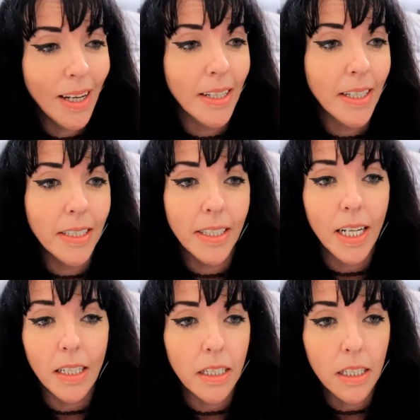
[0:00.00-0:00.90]
and
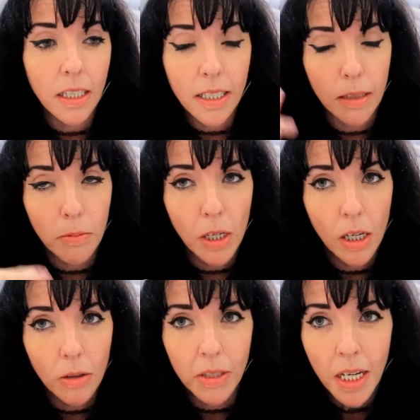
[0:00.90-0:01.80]
that sim
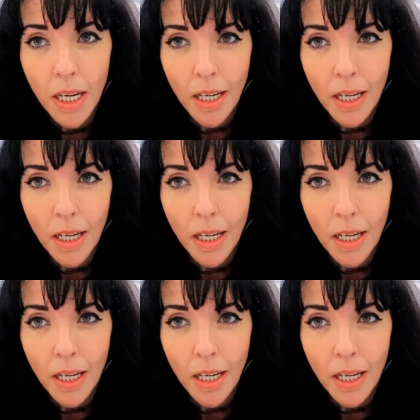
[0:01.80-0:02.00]
code